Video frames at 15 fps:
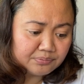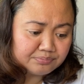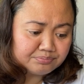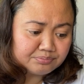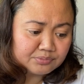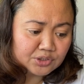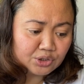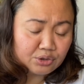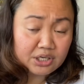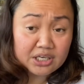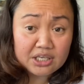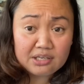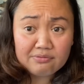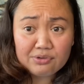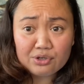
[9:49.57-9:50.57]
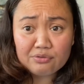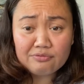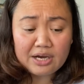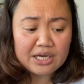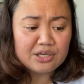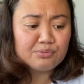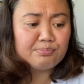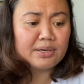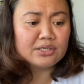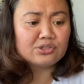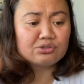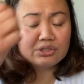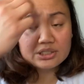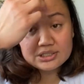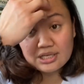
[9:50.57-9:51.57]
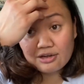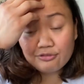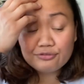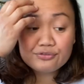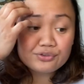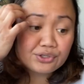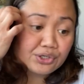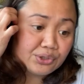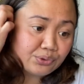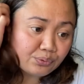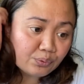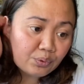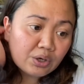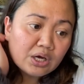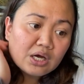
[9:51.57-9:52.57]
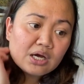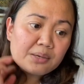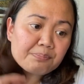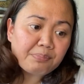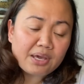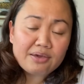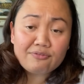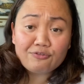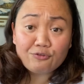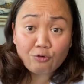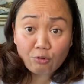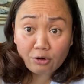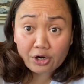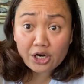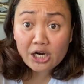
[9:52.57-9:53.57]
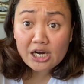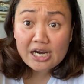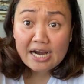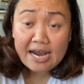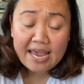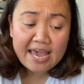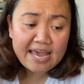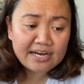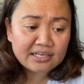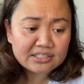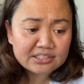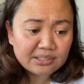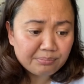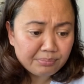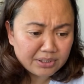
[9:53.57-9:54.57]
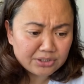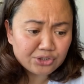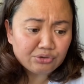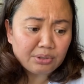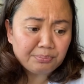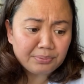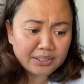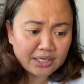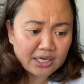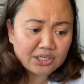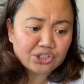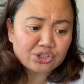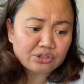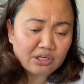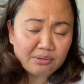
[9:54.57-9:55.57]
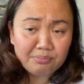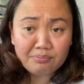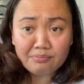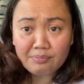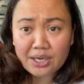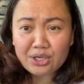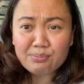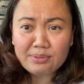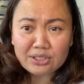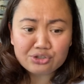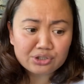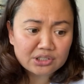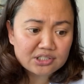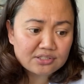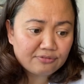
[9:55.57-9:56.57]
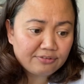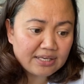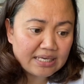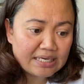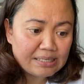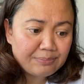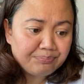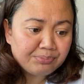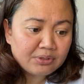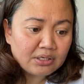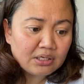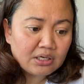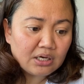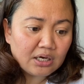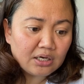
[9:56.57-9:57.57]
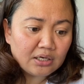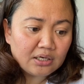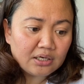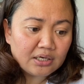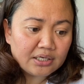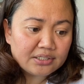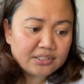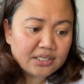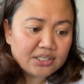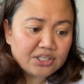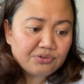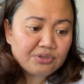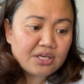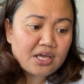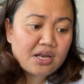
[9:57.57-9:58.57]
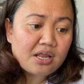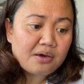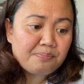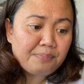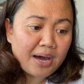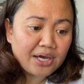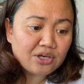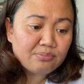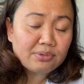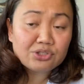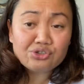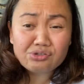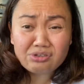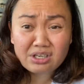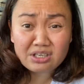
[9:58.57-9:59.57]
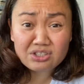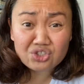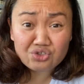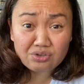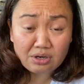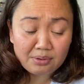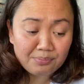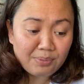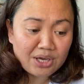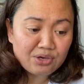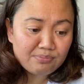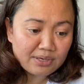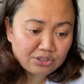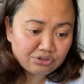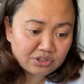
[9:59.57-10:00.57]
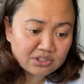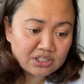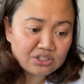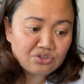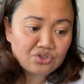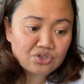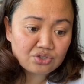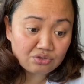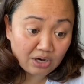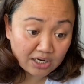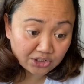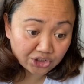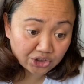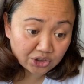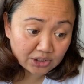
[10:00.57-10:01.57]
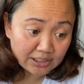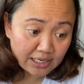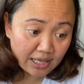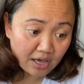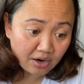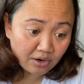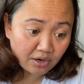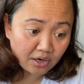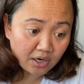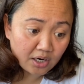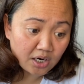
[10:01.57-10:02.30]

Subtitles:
you can give your biometrics after you pay for and submit your application and biometrics fee. And then you get a biometrics instruction letter